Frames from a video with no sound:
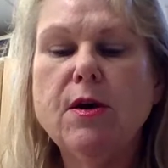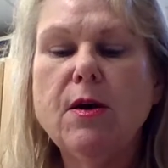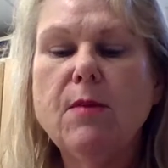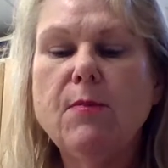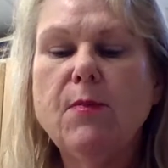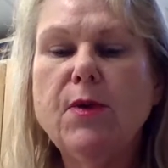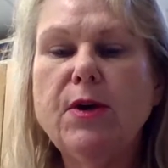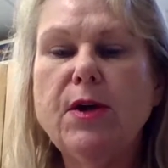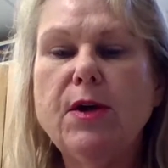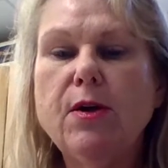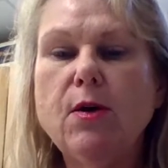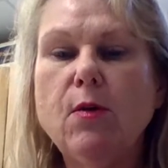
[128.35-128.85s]

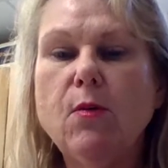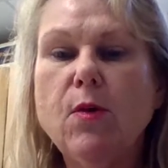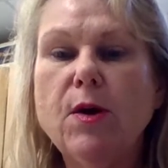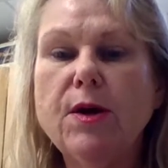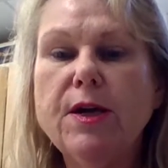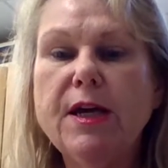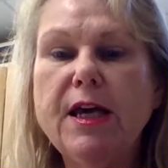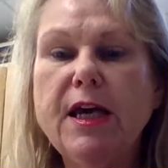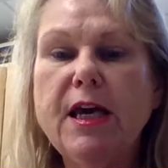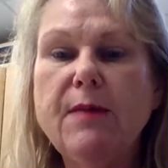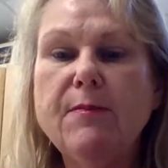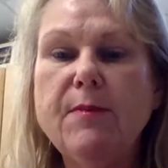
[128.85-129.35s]
But I don't want to
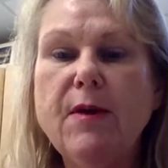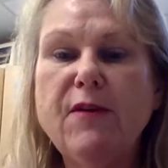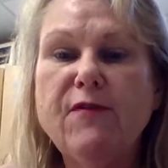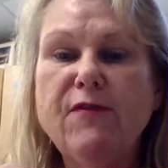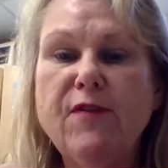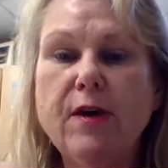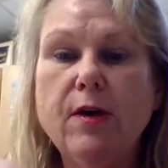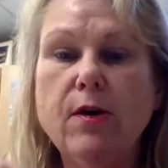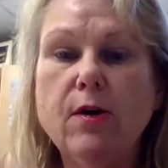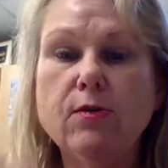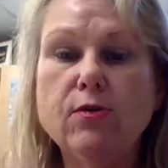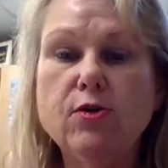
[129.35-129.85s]
keep my
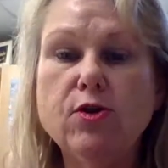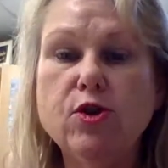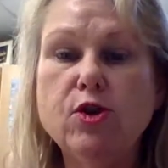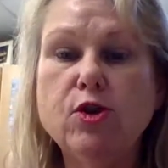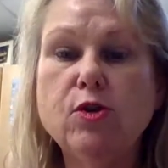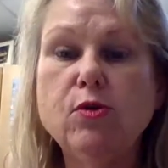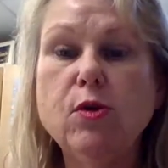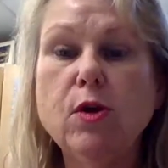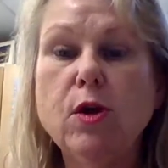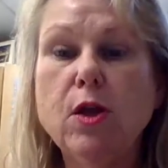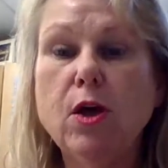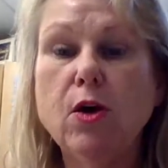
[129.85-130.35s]
finger
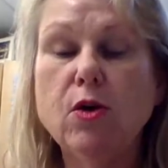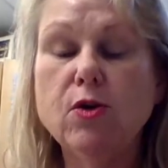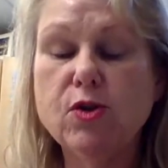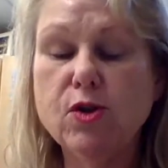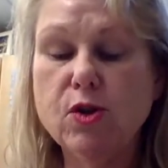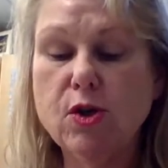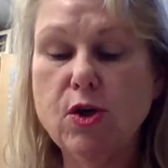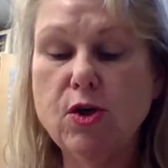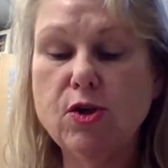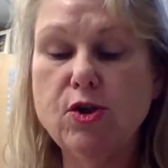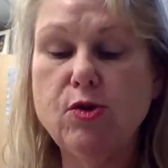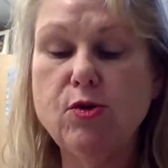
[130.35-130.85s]
too close
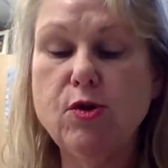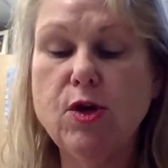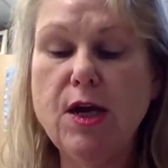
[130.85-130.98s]
because you